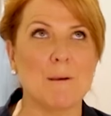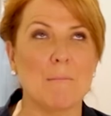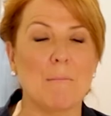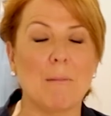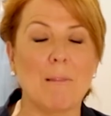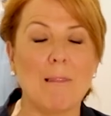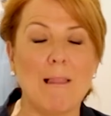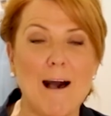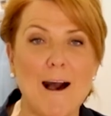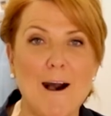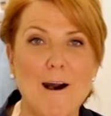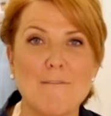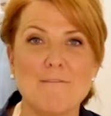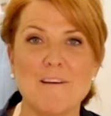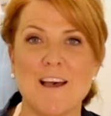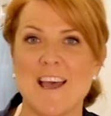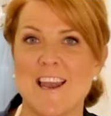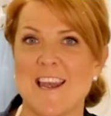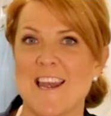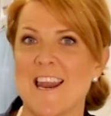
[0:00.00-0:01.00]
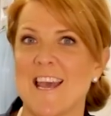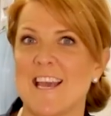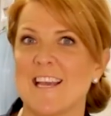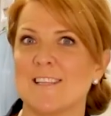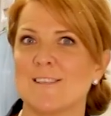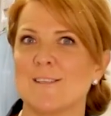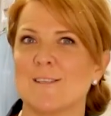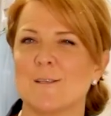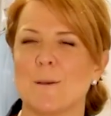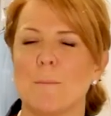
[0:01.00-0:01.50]
some love, it
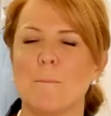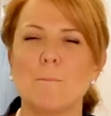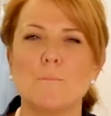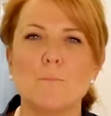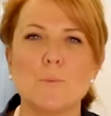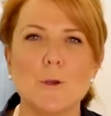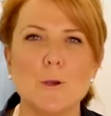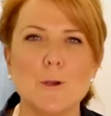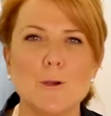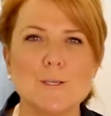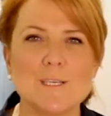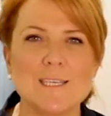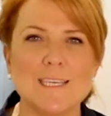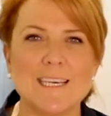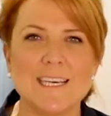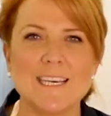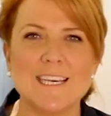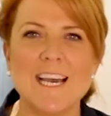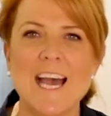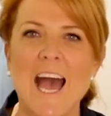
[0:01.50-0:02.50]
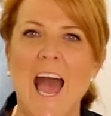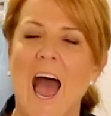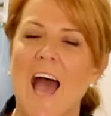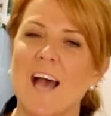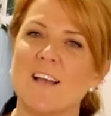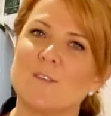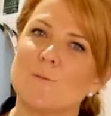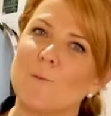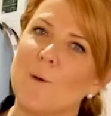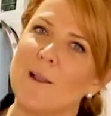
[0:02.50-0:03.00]
needs some beauty,
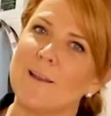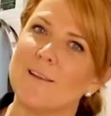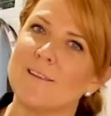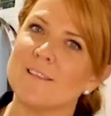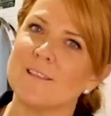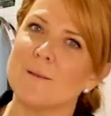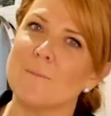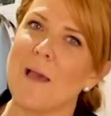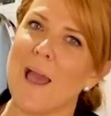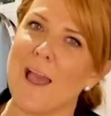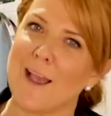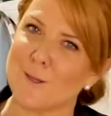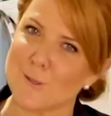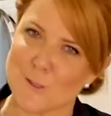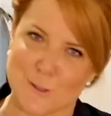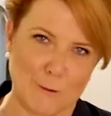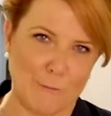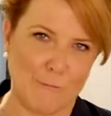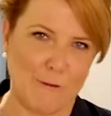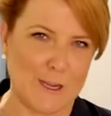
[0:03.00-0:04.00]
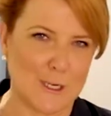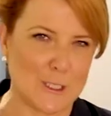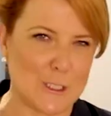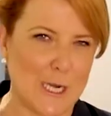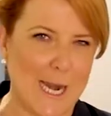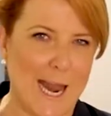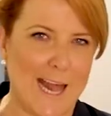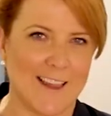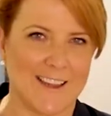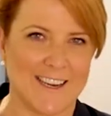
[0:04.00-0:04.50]
as well as some extra
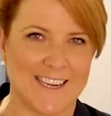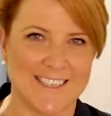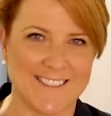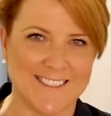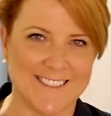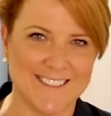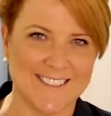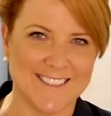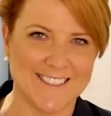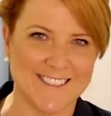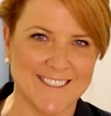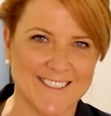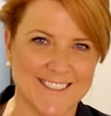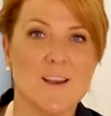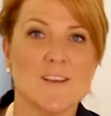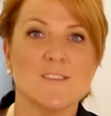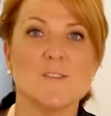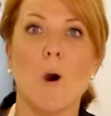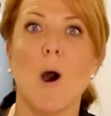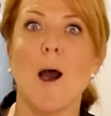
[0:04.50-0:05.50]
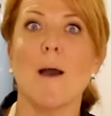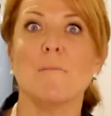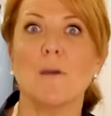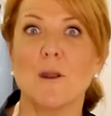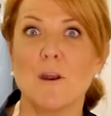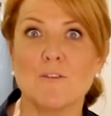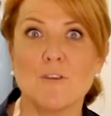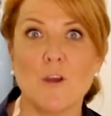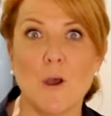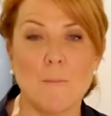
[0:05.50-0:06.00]
functionality. So I'm
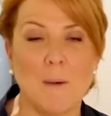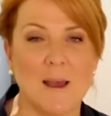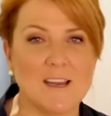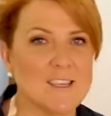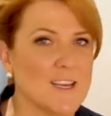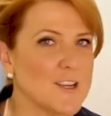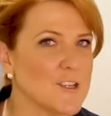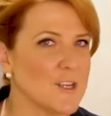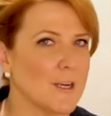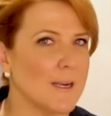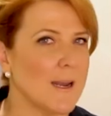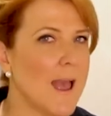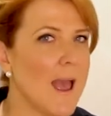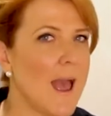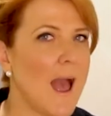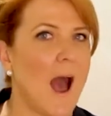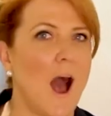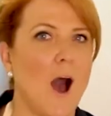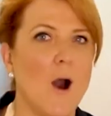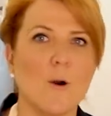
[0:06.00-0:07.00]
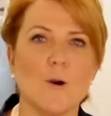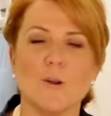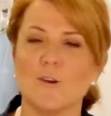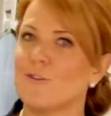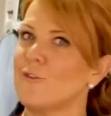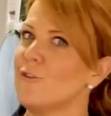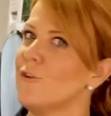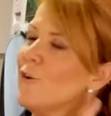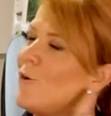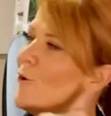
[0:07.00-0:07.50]
gonna turn my attention now
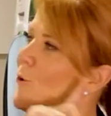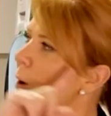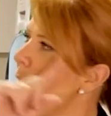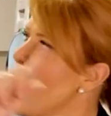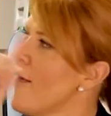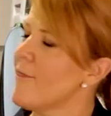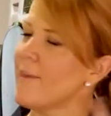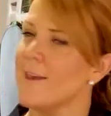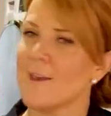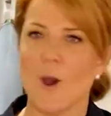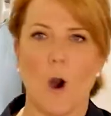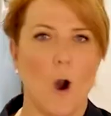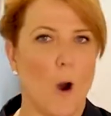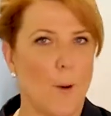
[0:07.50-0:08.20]
to the